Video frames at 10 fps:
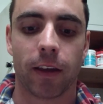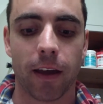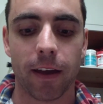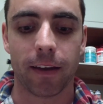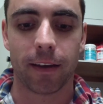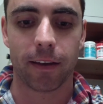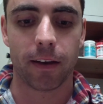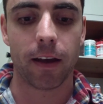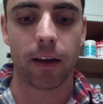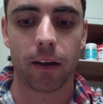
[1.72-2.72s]
Okay,
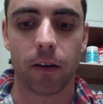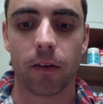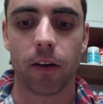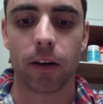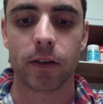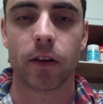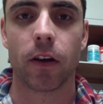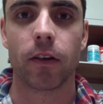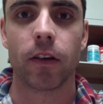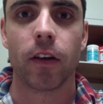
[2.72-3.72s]
g'day. All right,
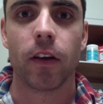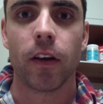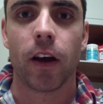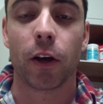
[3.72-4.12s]
so I'm